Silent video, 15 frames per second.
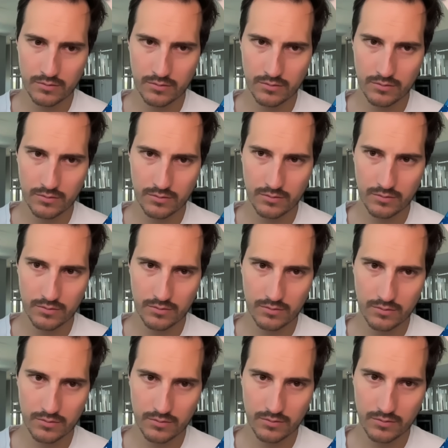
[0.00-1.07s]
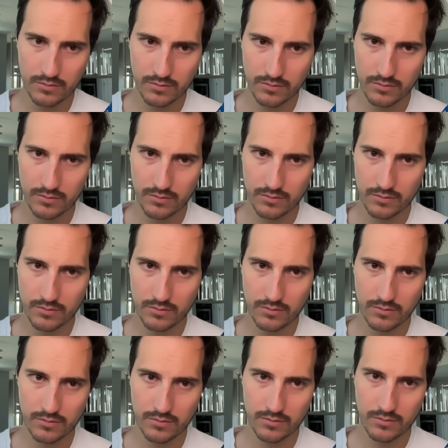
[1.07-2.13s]

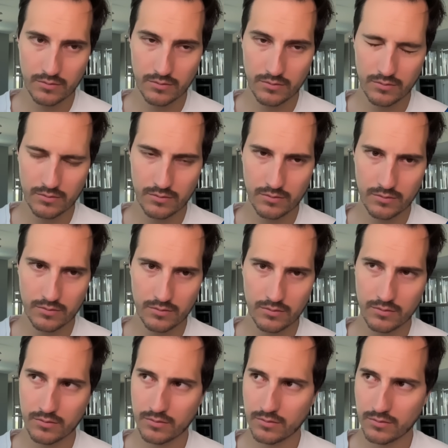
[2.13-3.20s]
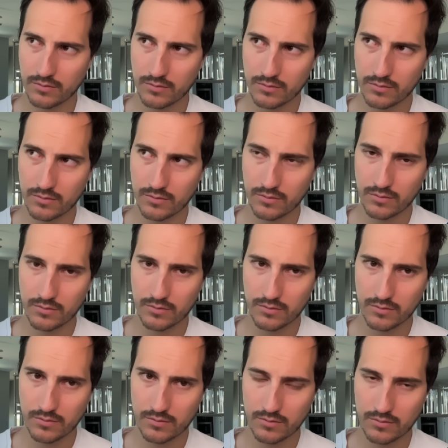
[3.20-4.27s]

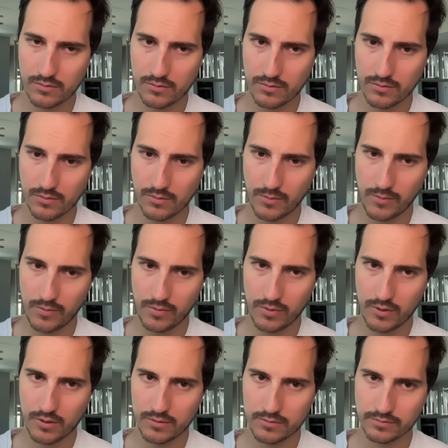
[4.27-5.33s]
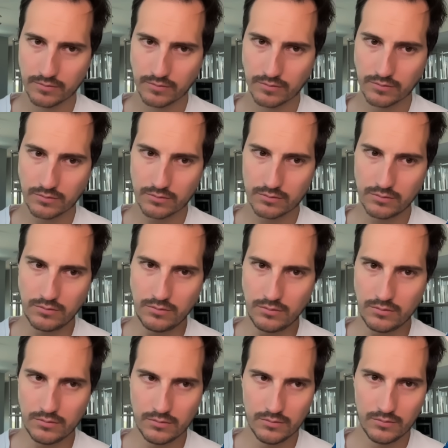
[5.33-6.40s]

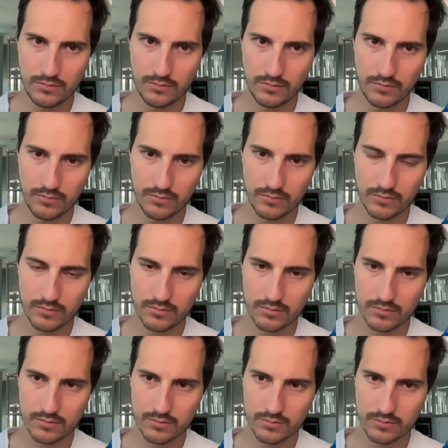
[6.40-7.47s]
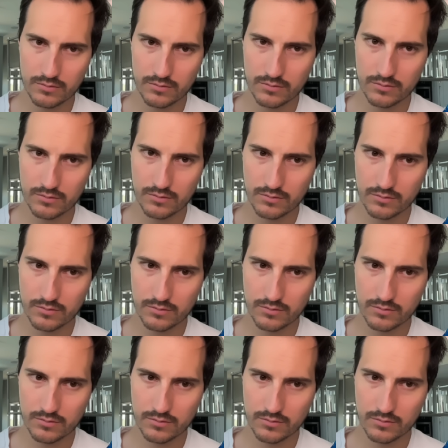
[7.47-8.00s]
(silent)